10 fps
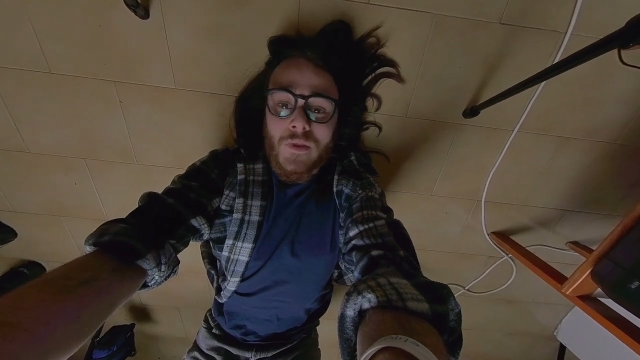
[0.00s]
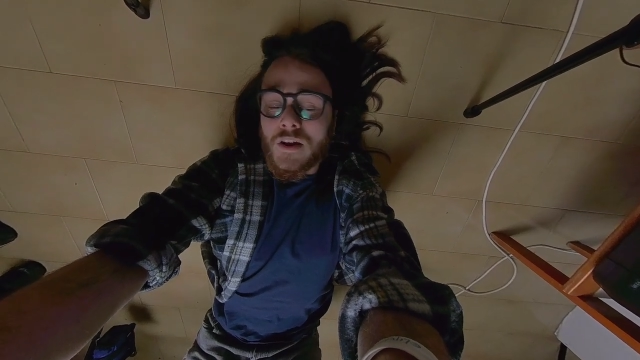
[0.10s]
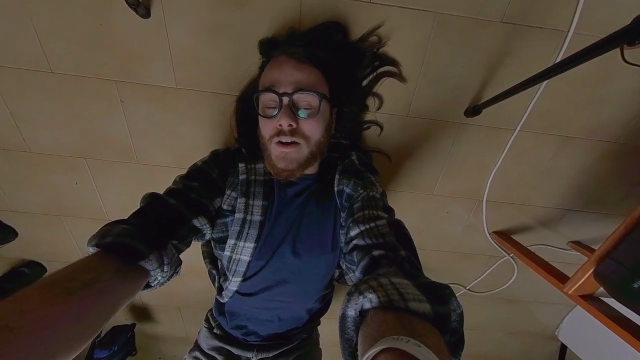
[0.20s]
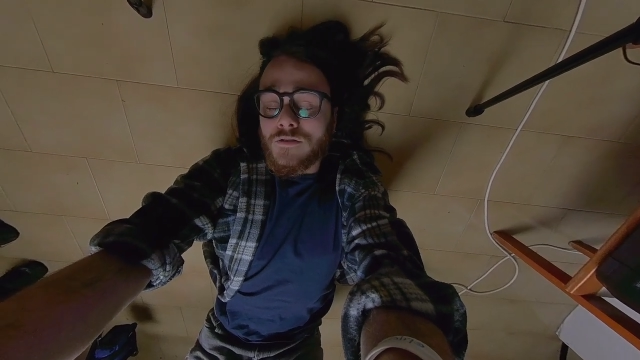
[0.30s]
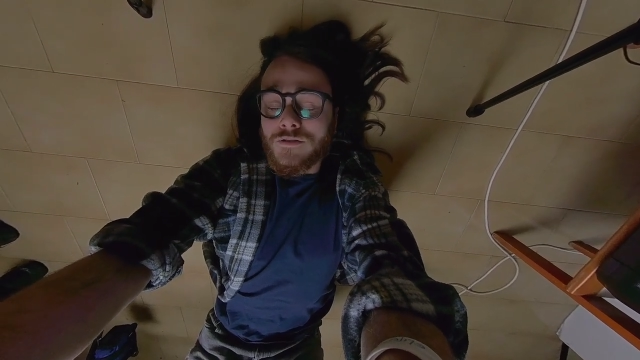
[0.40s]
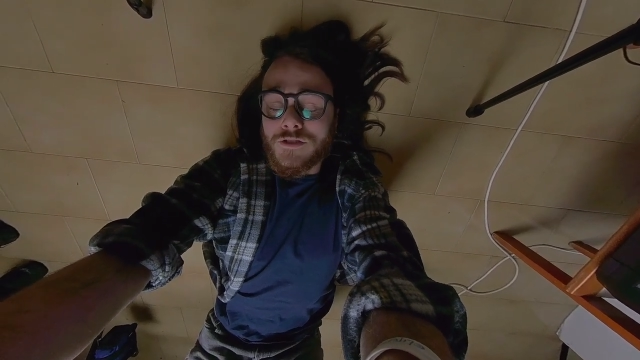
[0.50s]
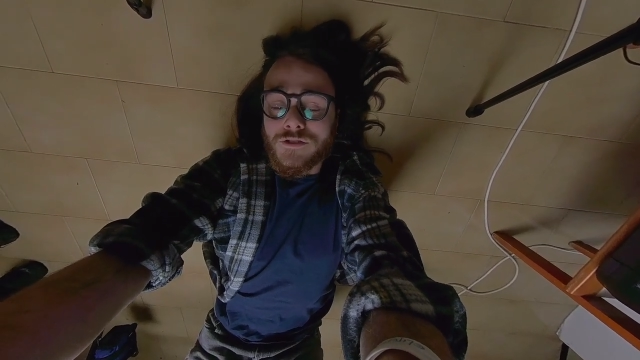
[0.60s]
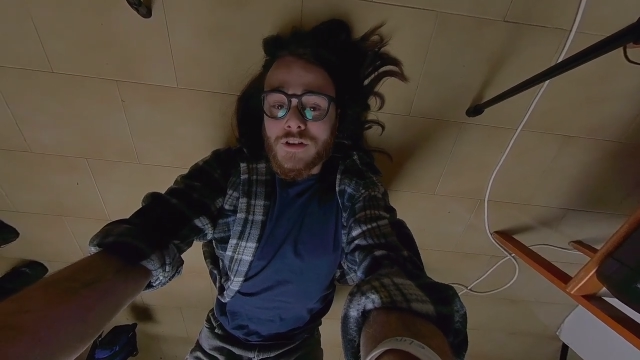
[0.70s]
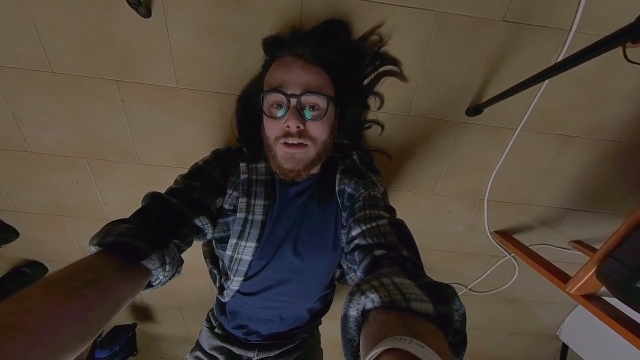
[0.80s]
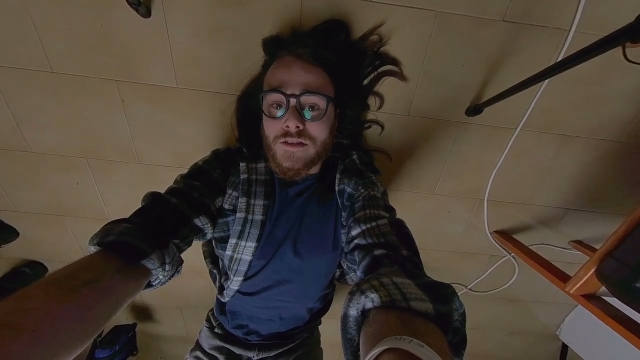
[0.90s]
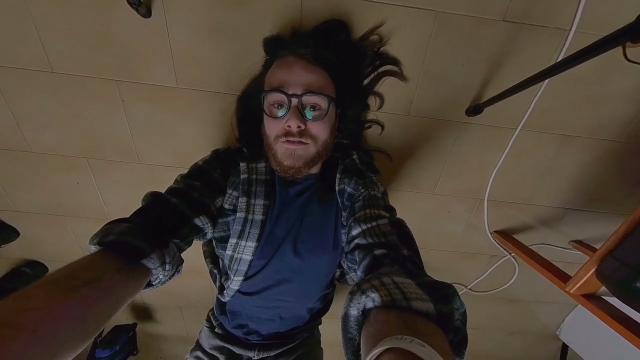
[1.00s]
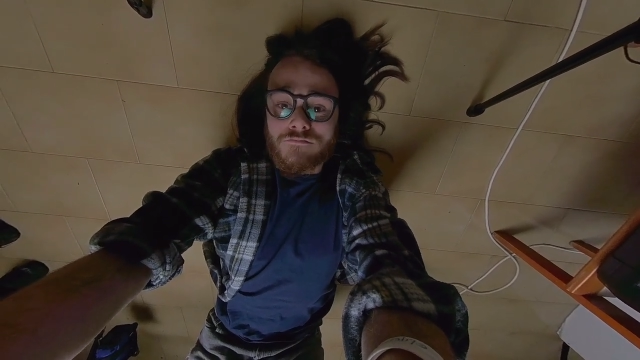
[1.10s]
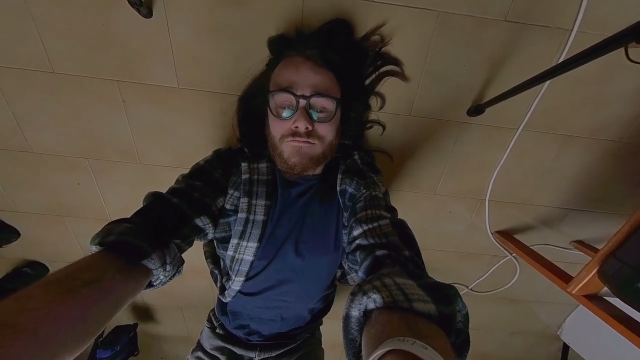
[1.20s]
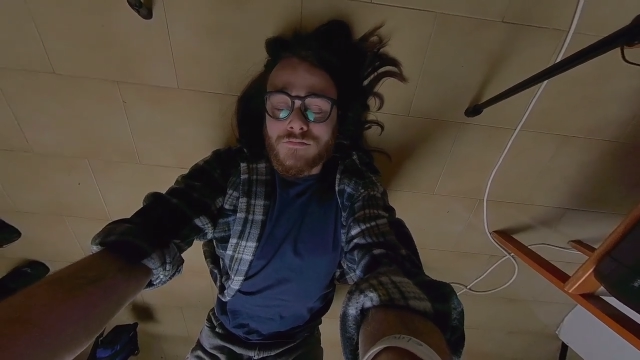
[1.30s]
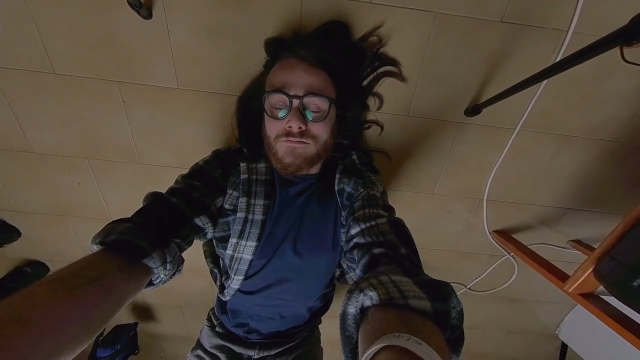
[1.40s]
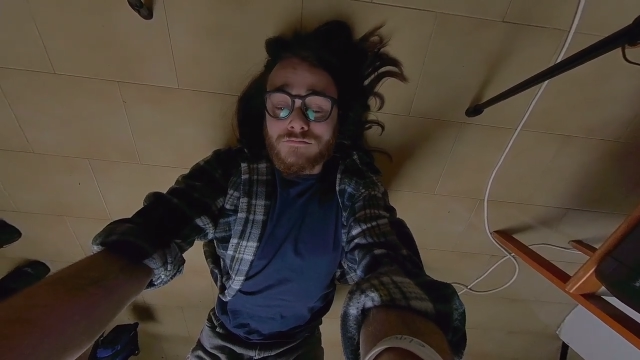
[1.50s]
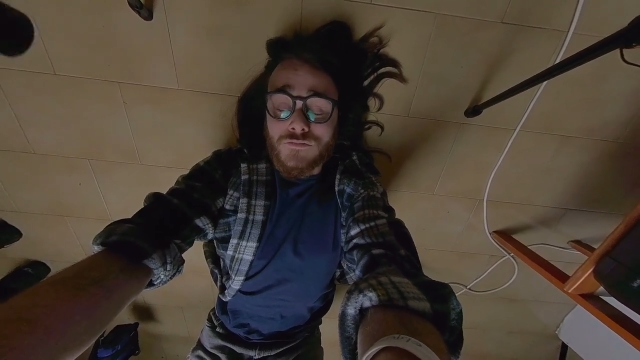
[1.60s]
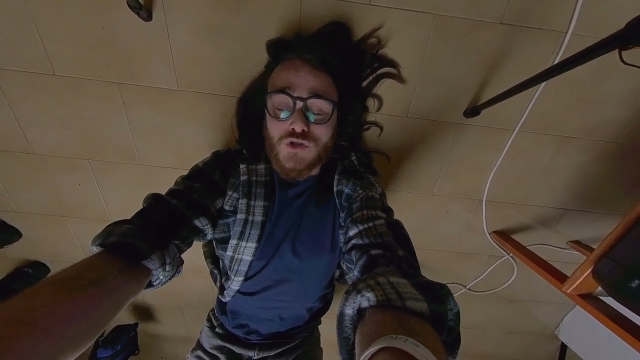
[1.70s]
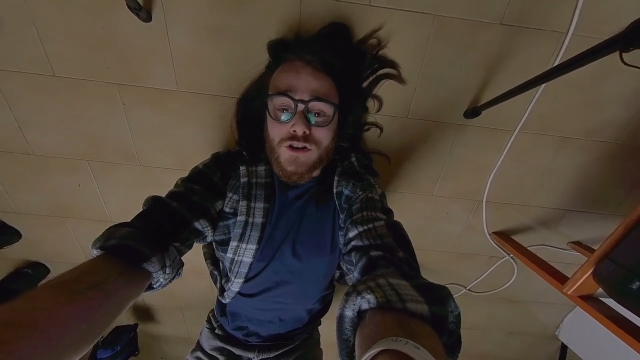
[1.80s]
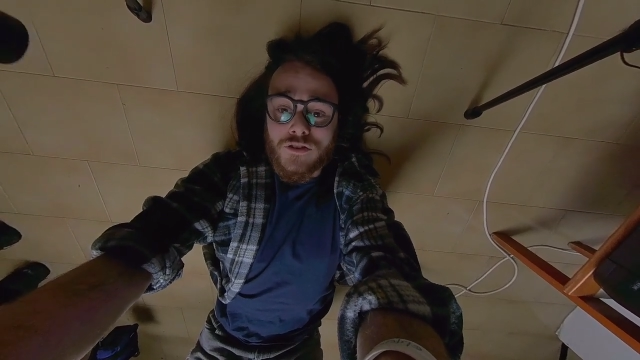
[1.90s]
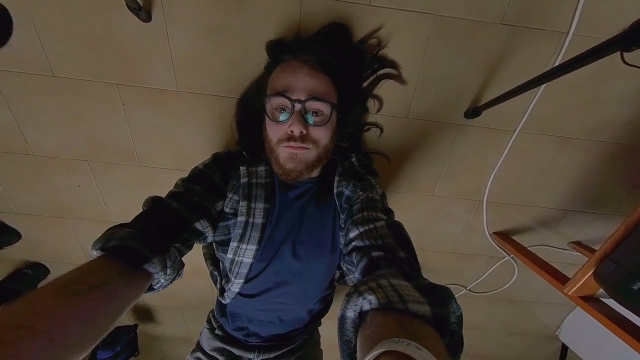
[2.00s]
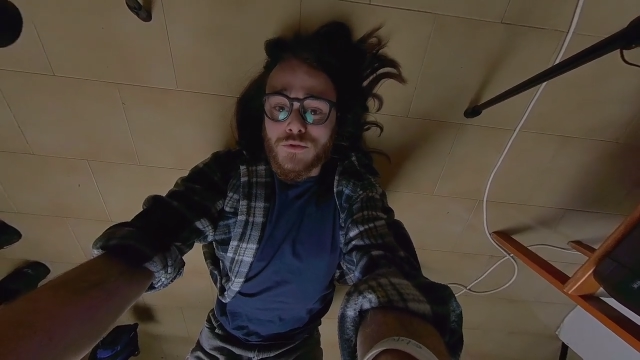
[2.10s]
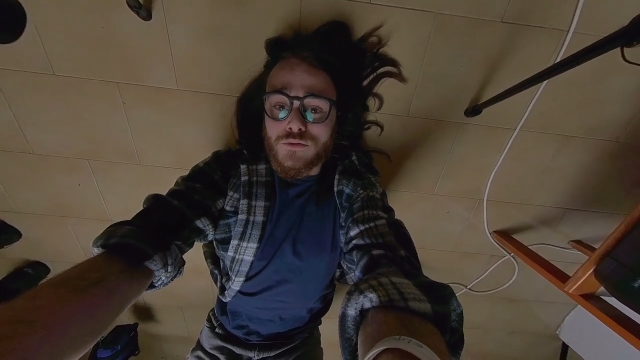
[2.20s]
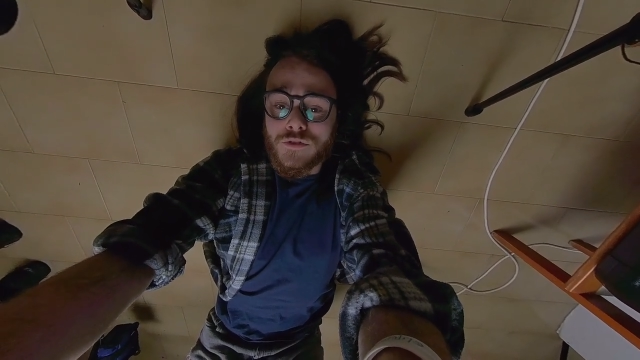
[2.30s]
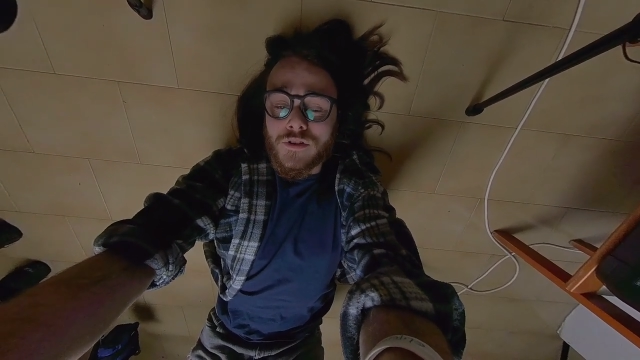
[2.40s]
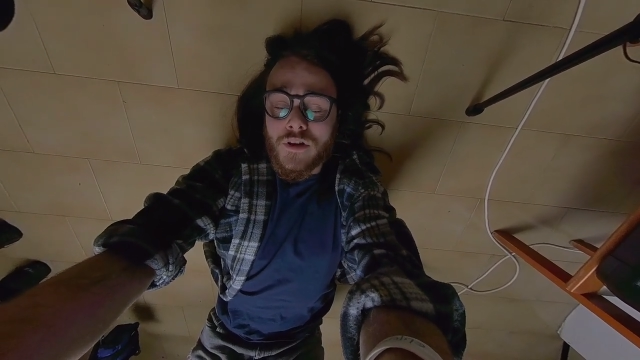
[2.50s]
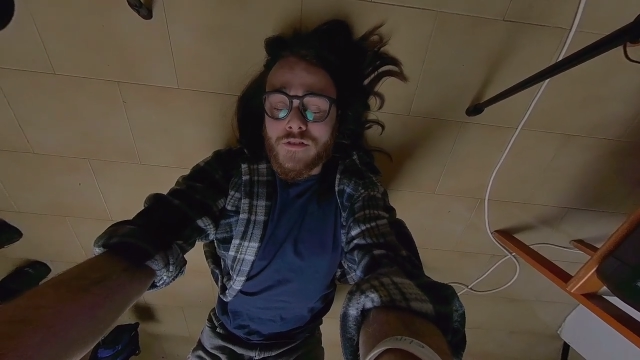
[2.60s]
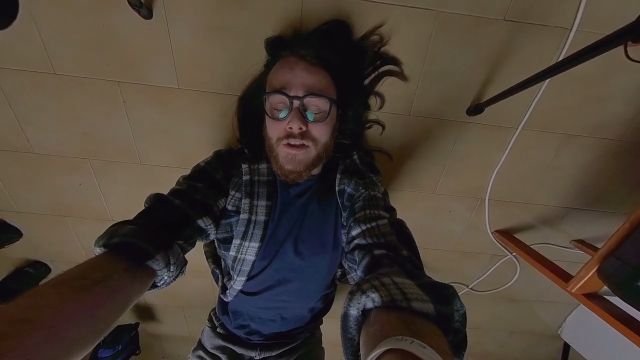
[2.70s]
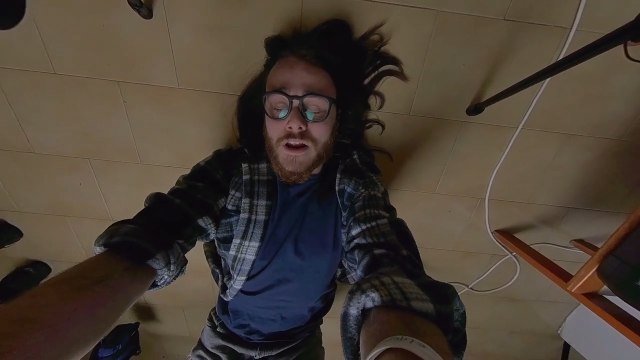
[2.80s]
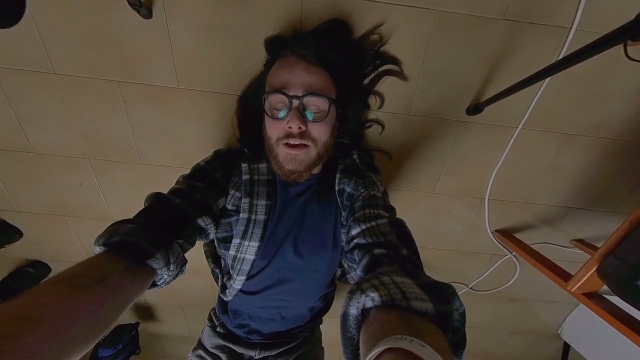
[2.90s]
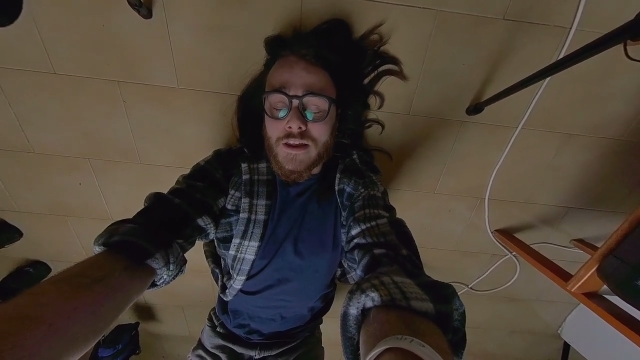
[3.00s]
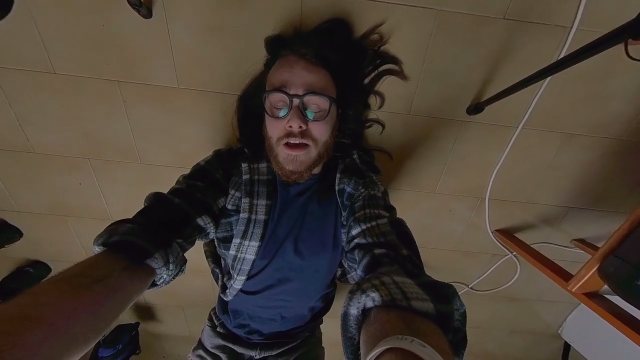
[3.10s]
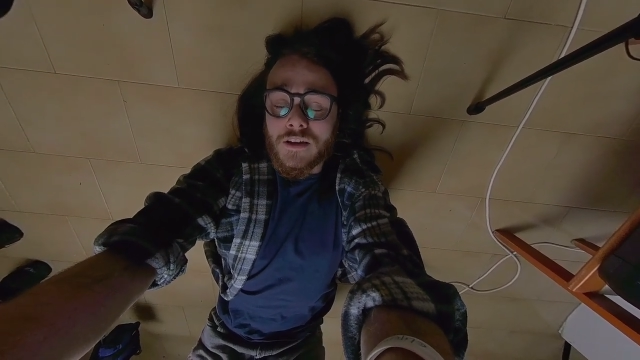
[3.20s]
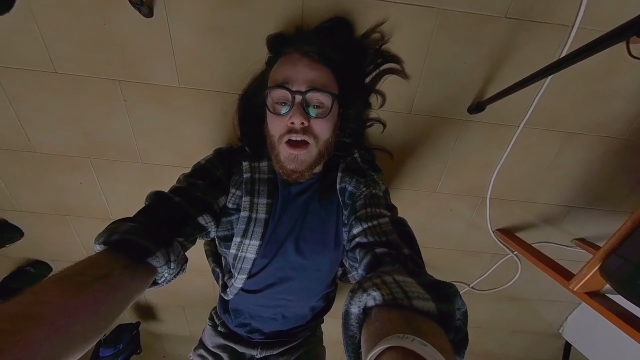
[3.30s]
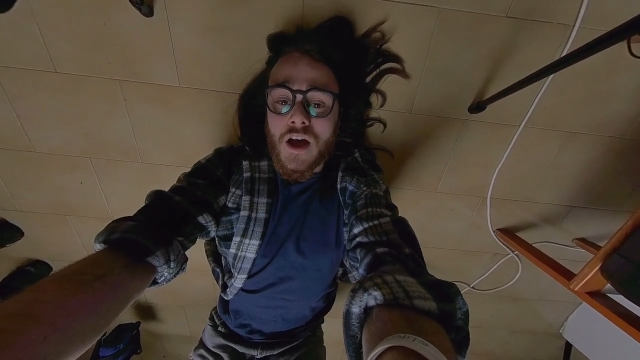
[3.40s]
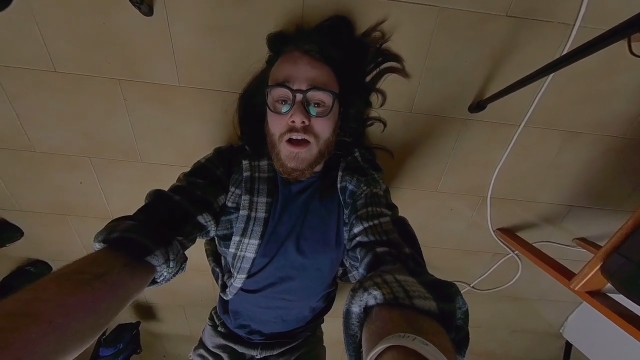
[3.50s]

You know, did you like the general mood, everything like that.